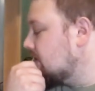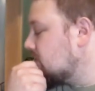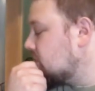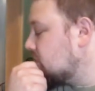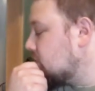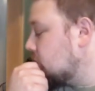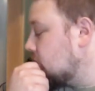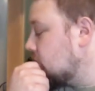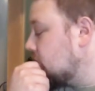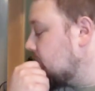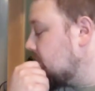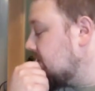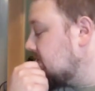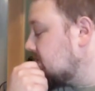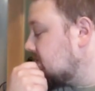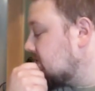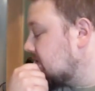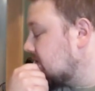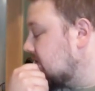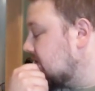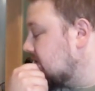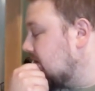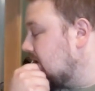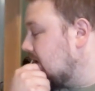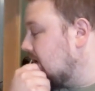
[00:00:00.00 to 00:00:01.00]
So
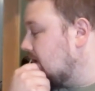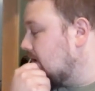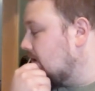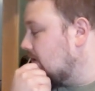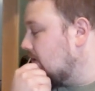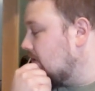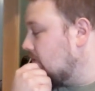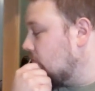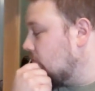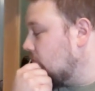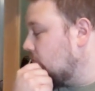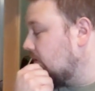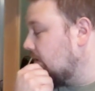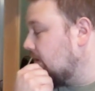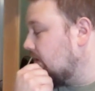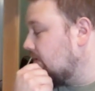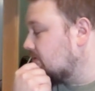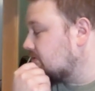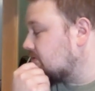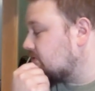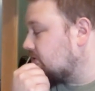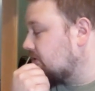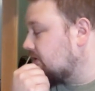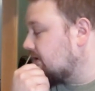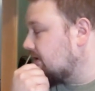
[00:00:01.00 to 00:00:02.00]
basically, what I
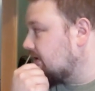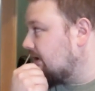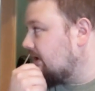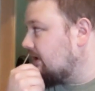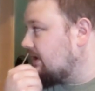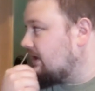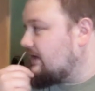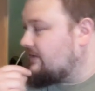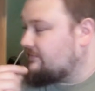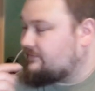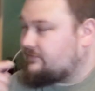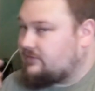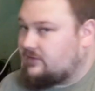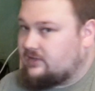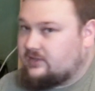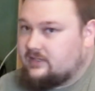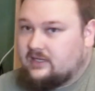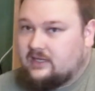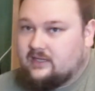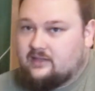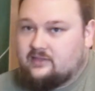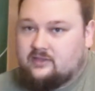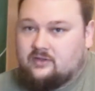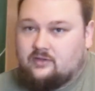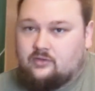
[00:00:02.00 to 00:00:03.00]
was looking at after I
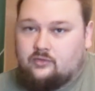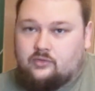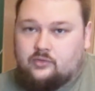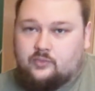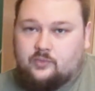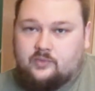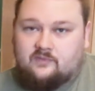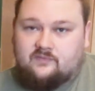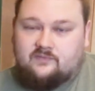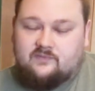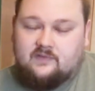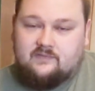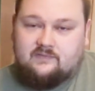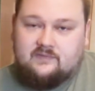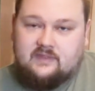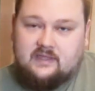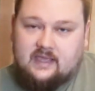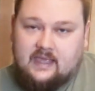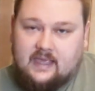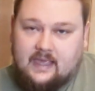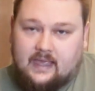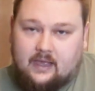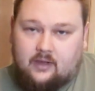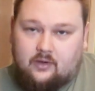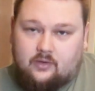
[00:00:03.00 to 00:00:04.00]
got the old
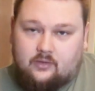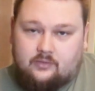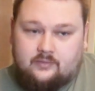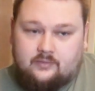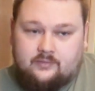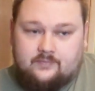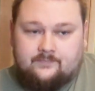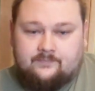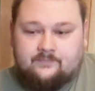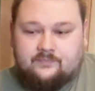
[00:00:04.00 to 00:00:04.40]
150 out,